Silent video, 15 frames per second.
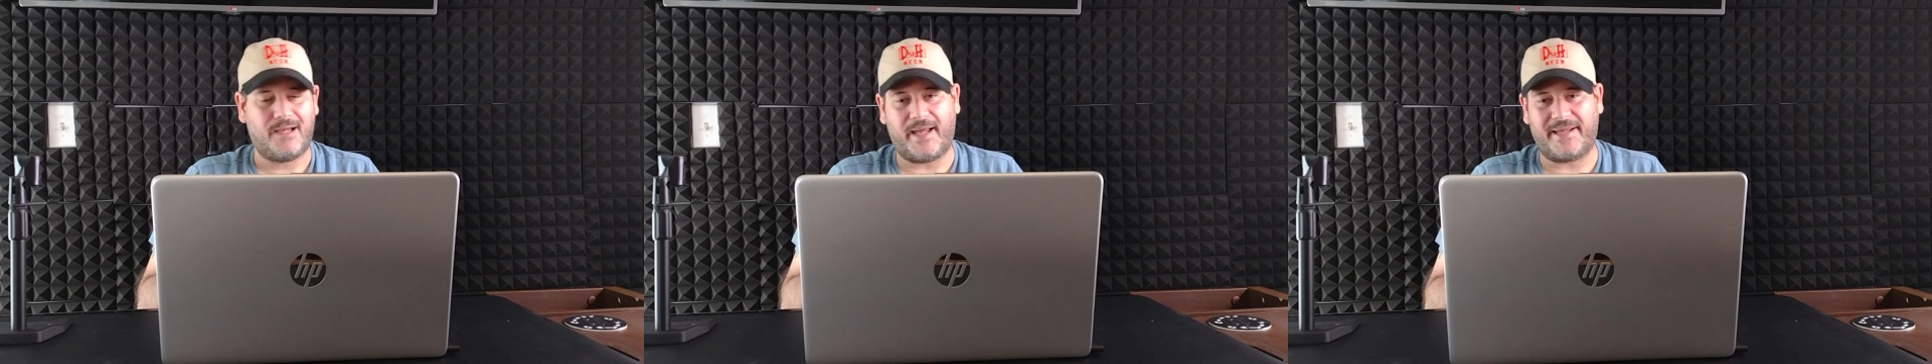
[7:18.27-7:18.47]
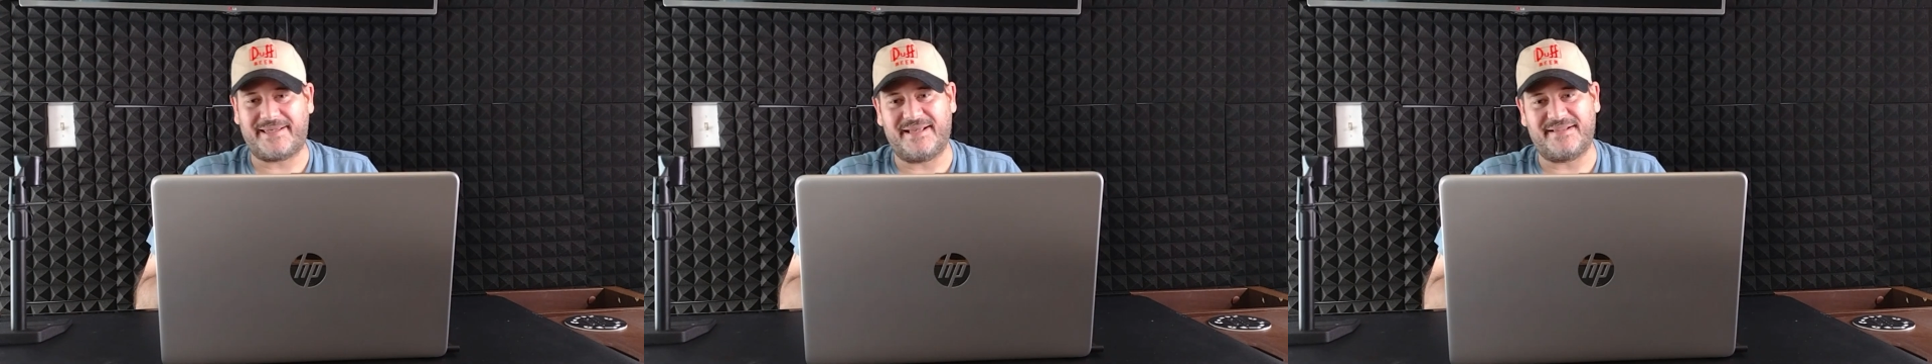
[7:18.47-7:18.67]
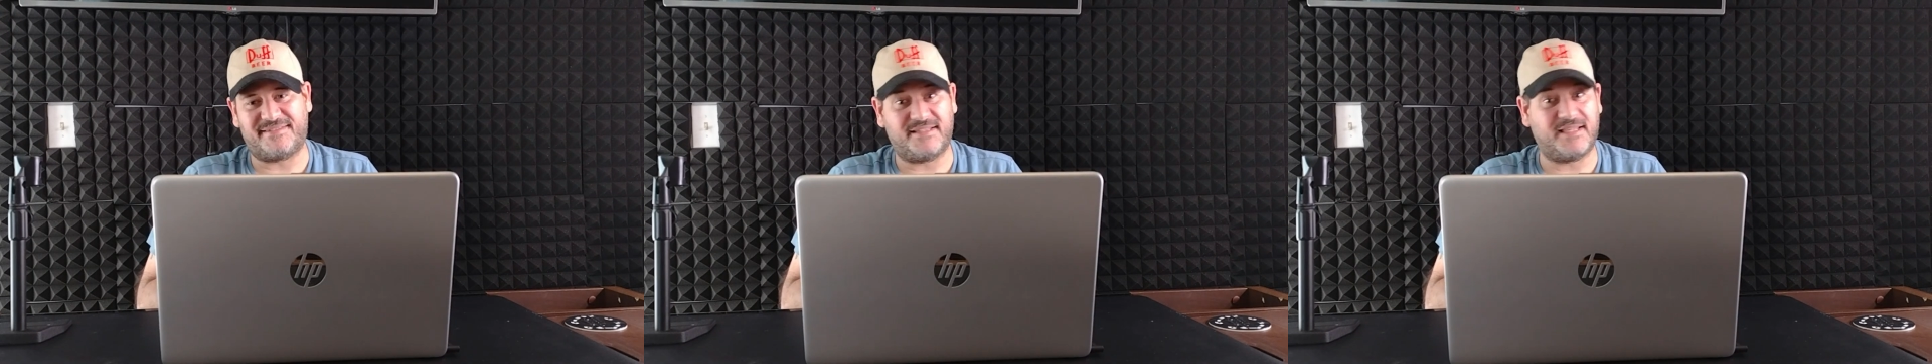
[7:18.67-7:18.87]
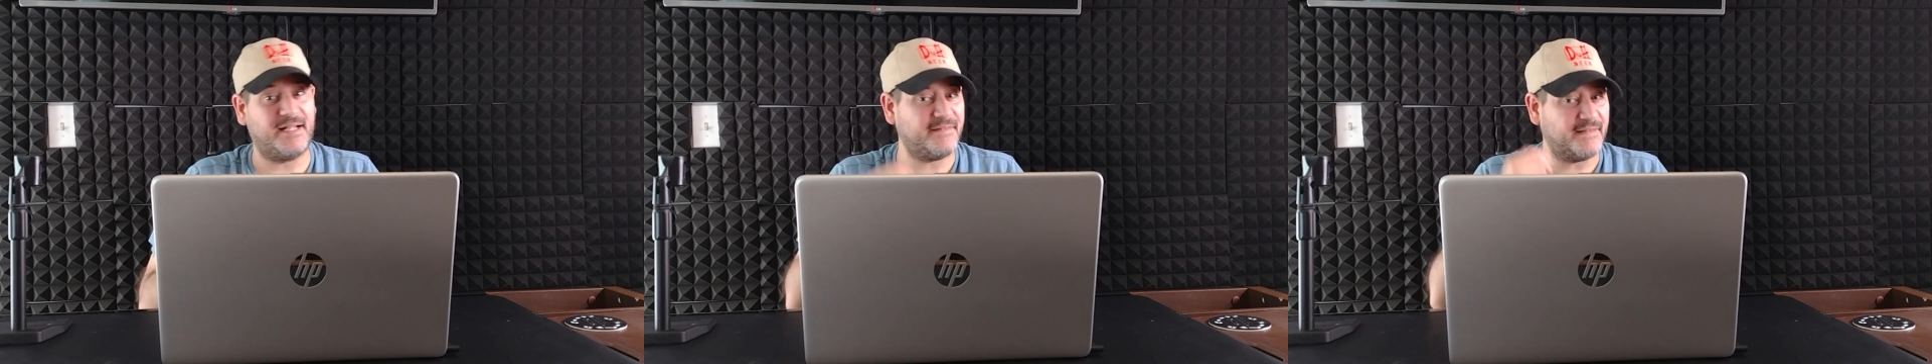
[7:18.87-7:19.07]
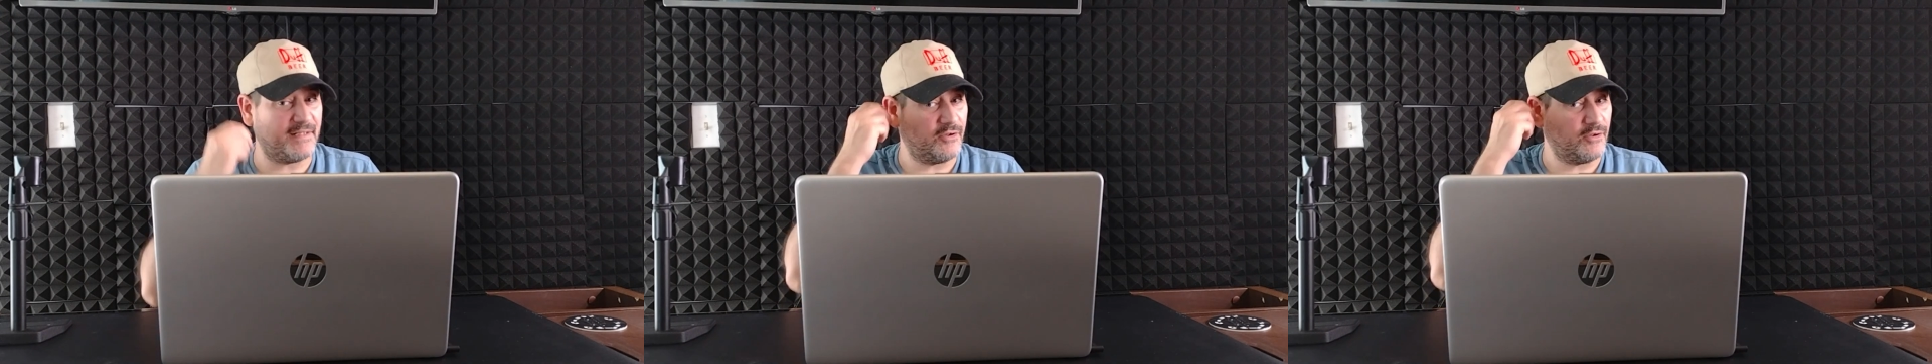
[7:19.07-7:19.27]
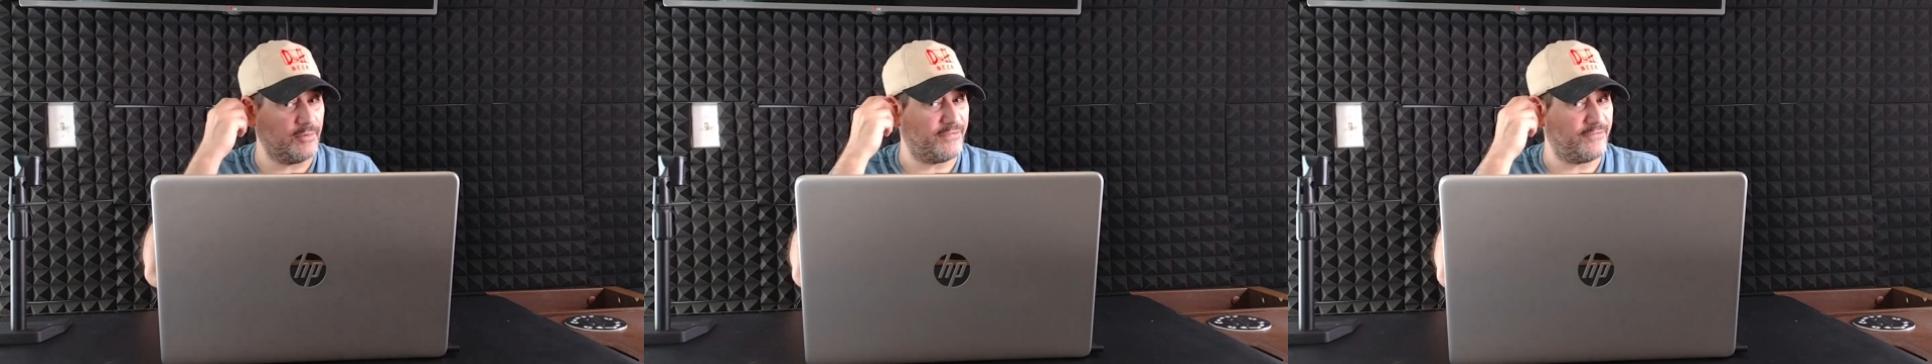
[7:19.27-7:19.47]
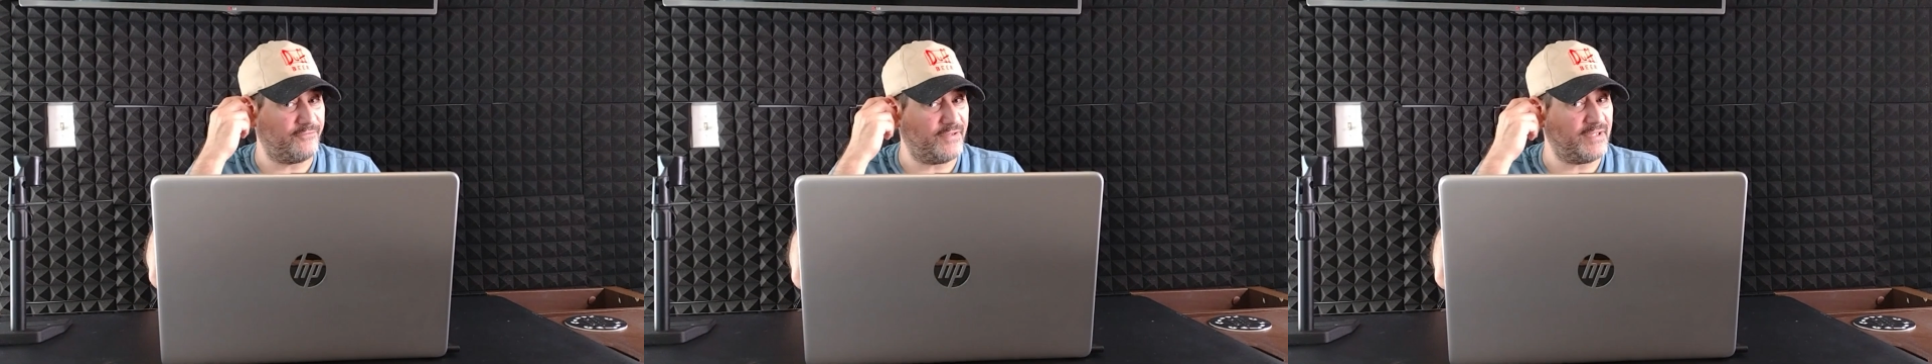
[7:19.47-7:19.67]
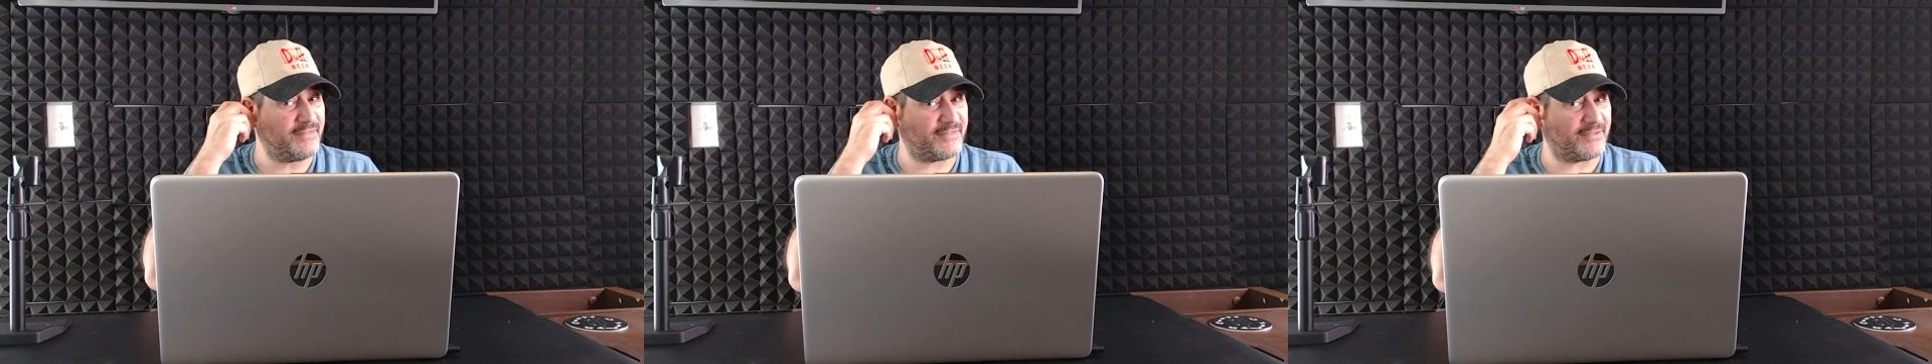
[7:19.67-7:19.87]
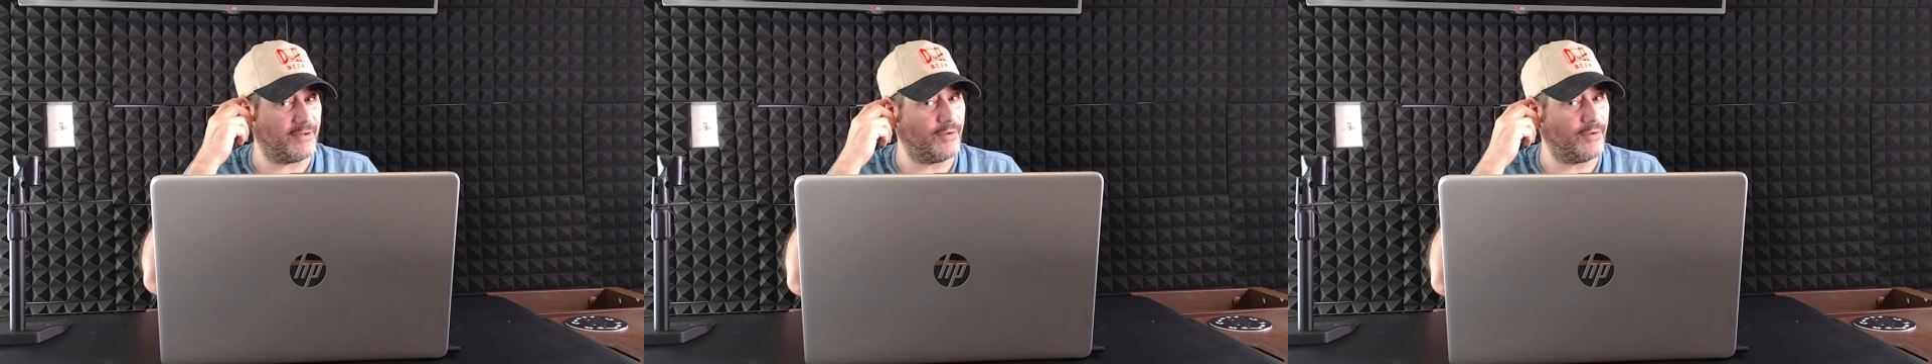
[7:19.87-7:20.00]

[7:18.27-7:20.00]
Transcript: I can't see anything to do with the feet.